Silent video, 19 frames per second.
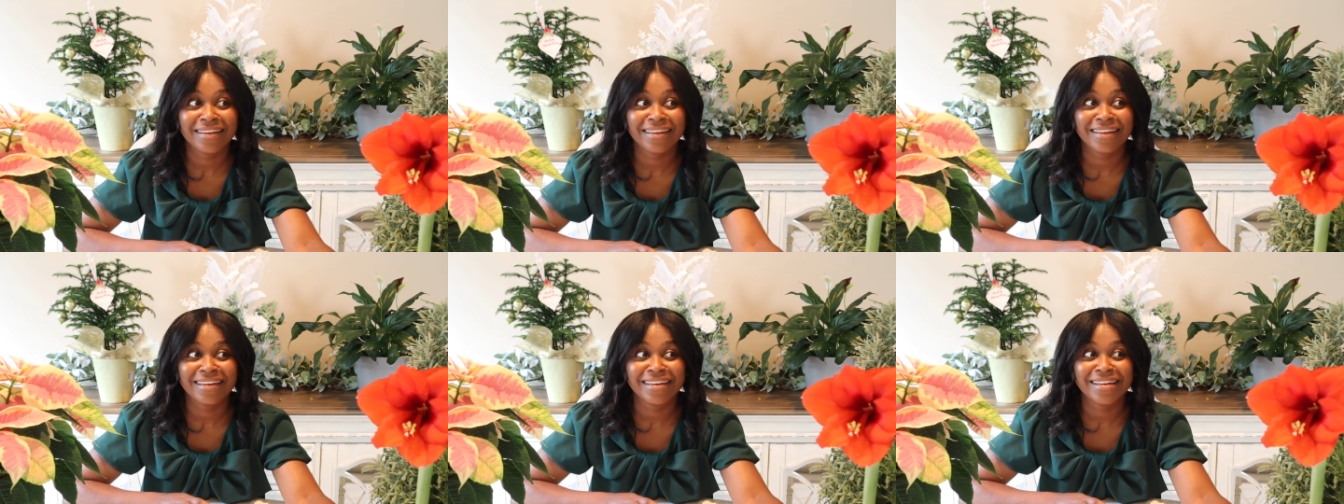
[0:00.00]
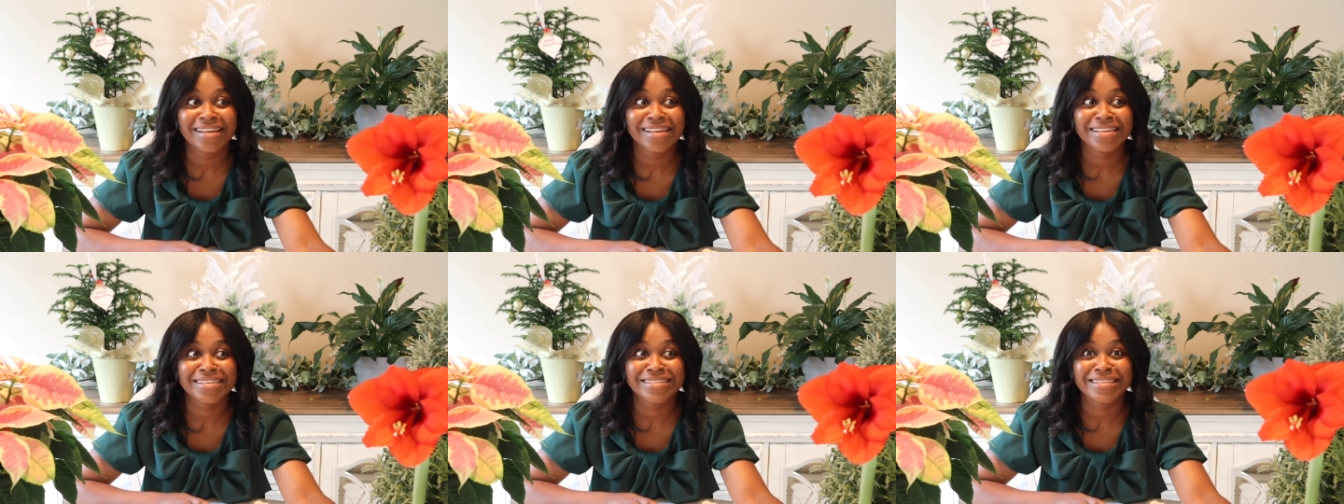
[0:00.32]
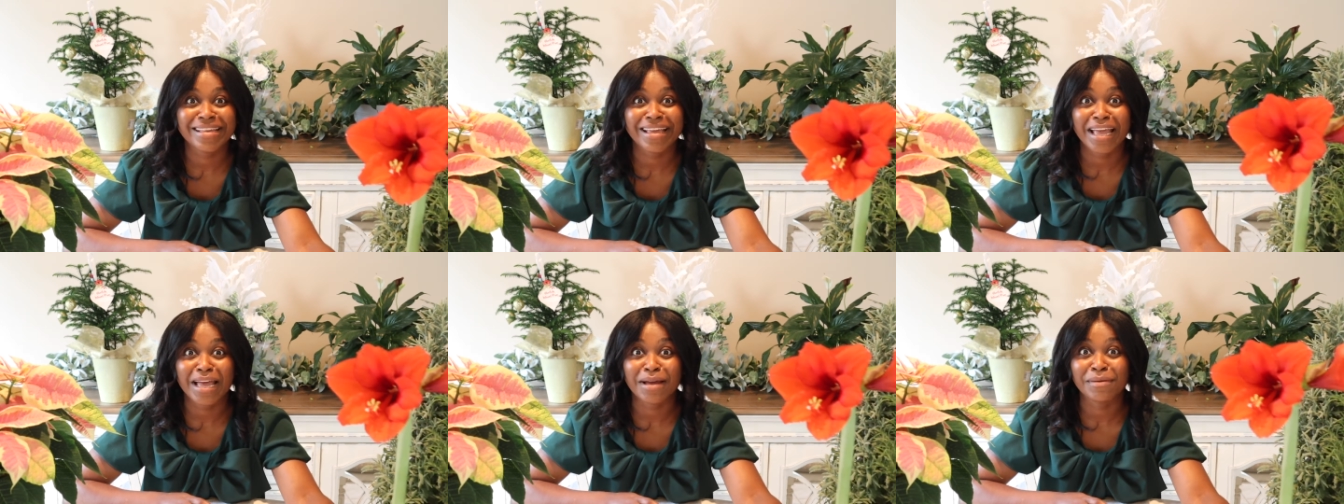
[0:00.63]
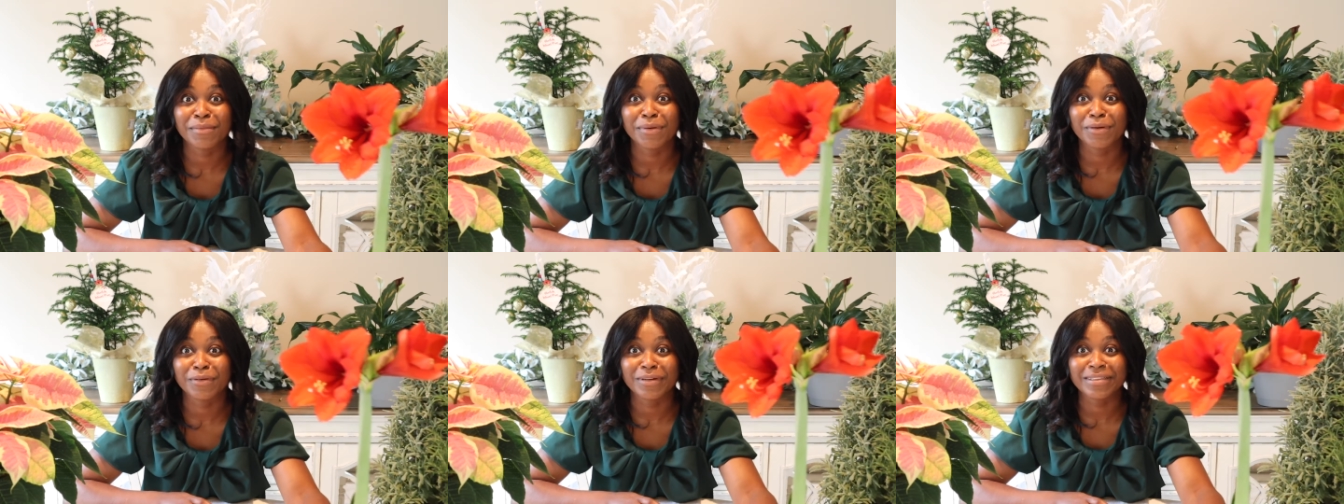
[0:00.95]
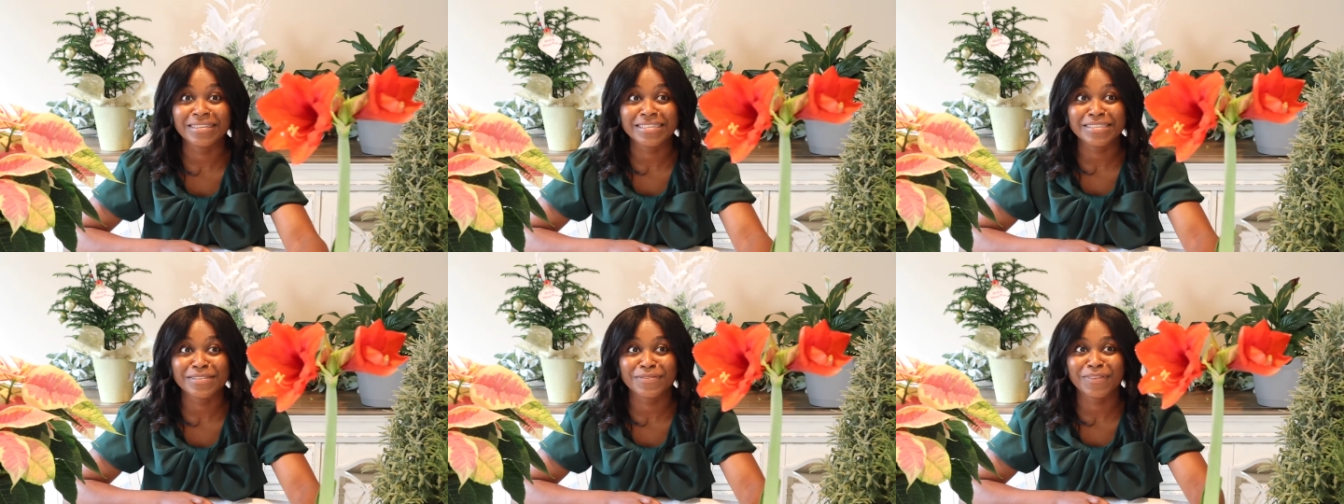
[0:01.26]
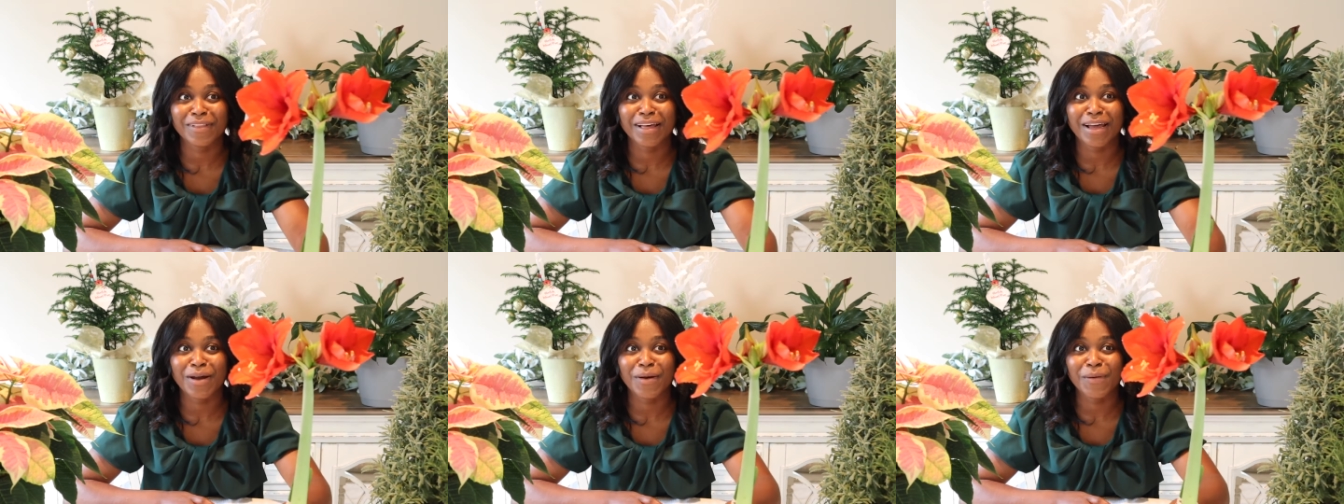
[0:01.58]
is the amaryllis
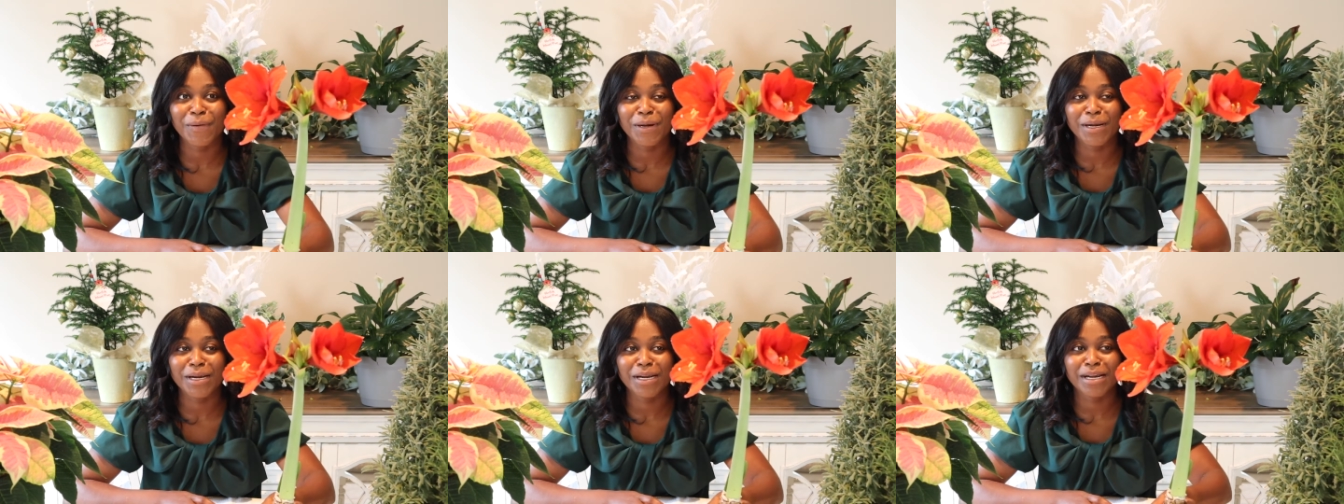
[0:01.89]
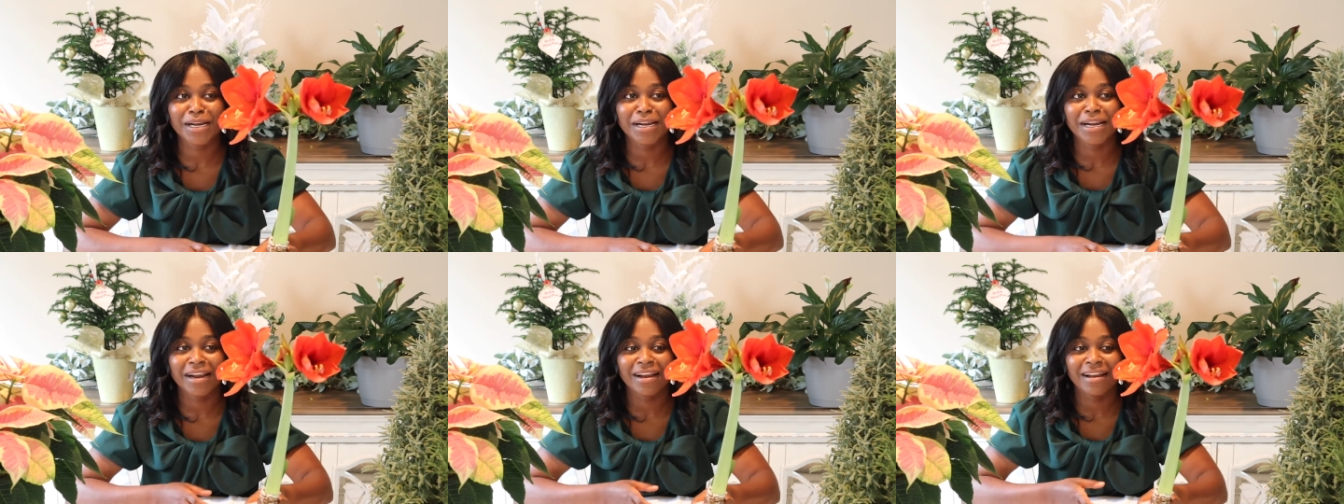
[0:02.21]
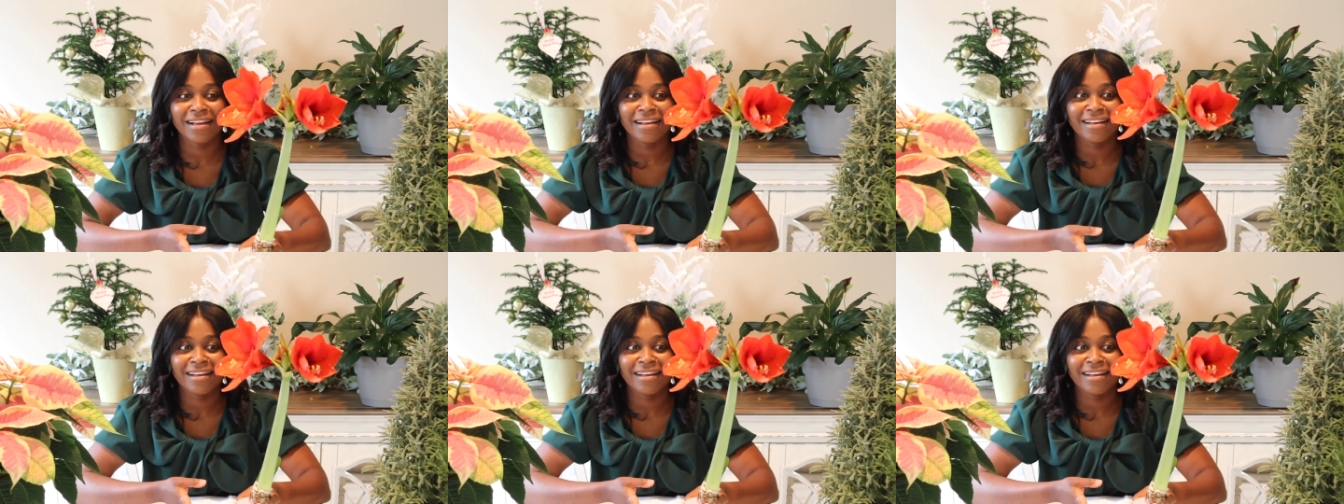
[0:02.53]
flower.